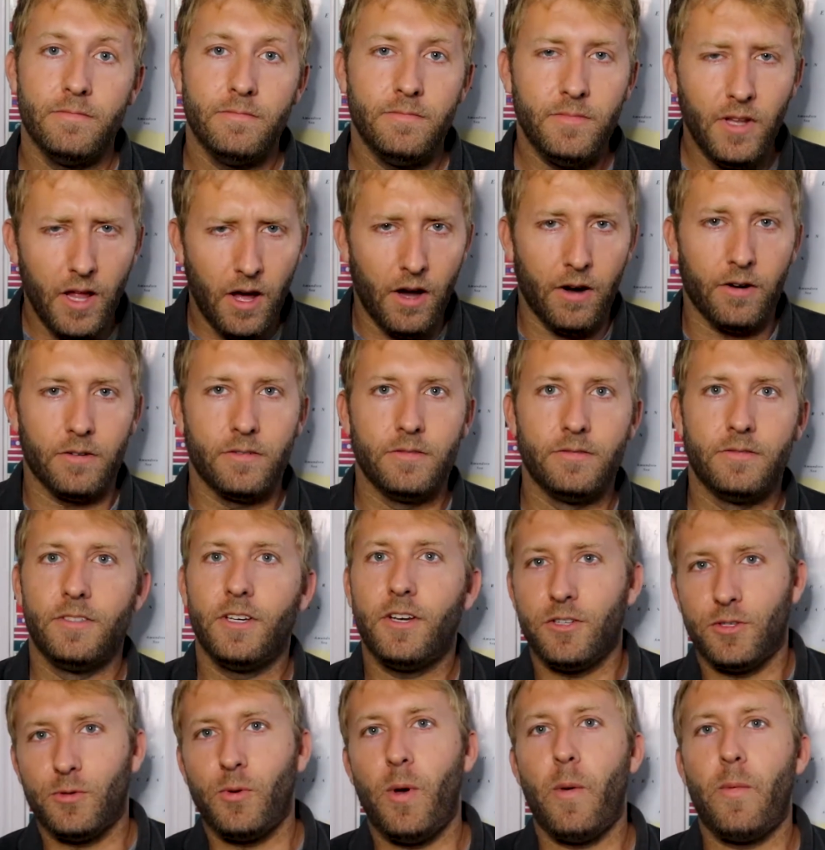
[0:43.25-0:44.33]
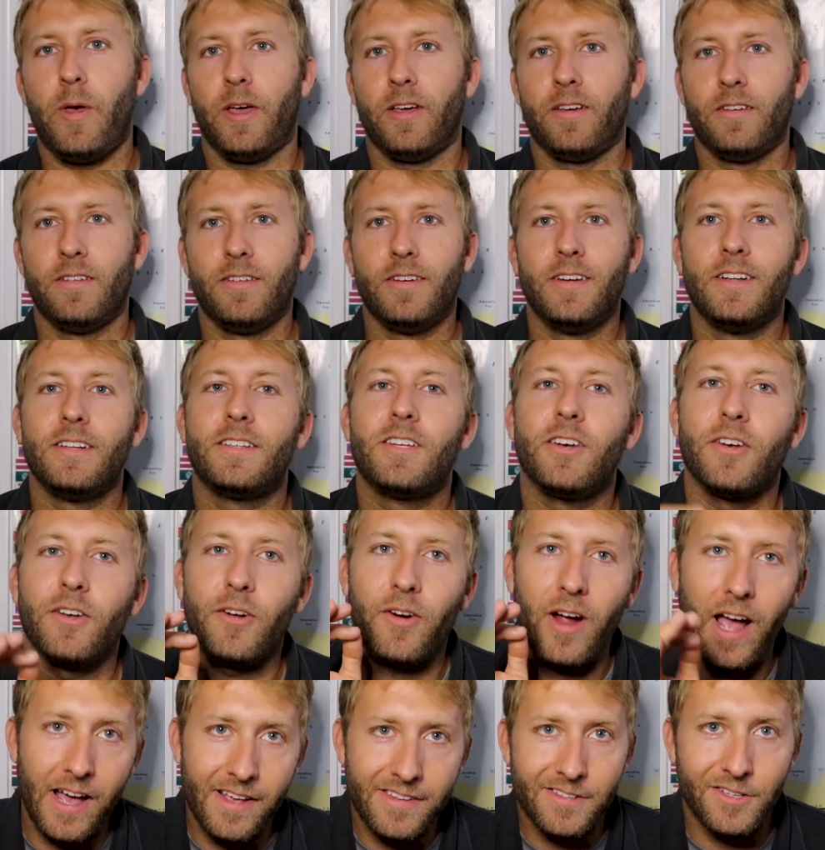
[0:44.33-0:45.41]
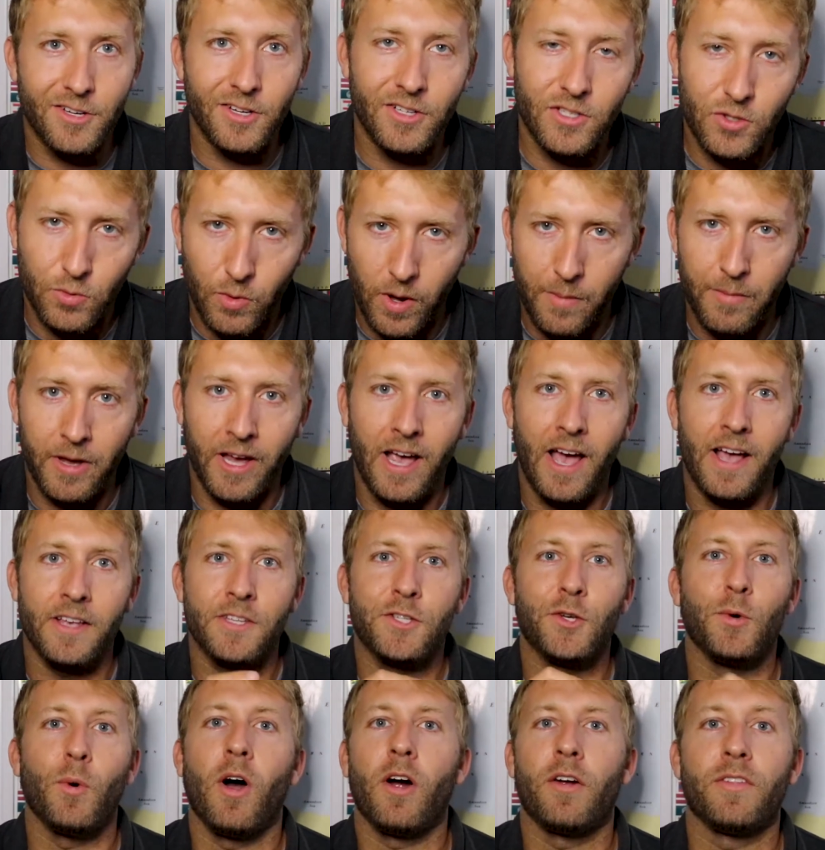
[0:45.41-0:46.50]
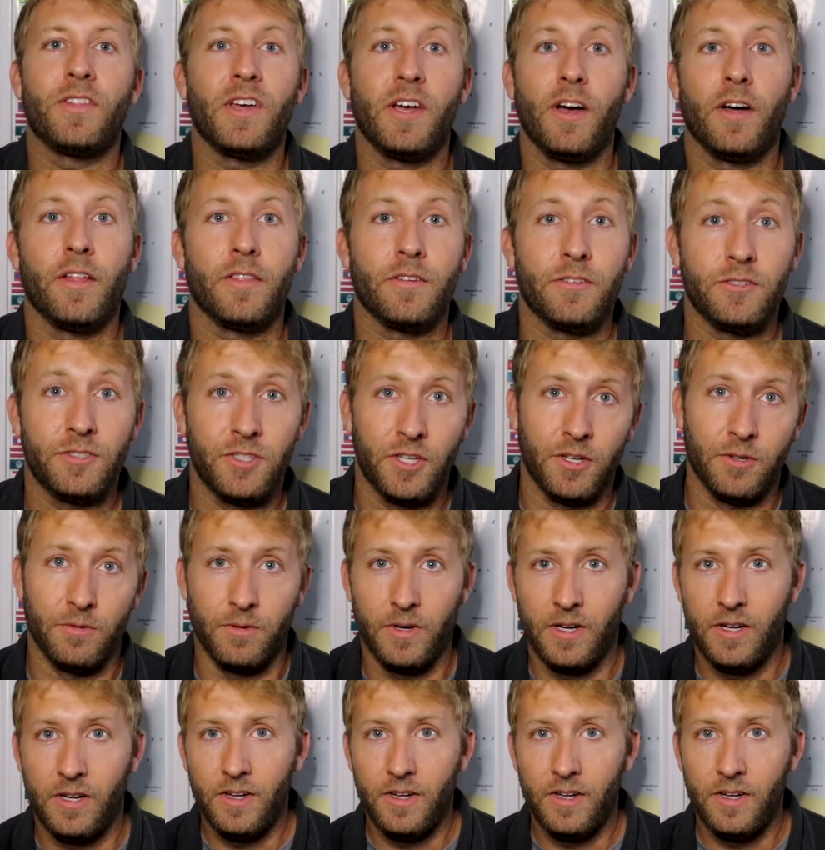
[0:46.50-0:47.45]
No, you go swimming until you're as good at swimming as you are the other two.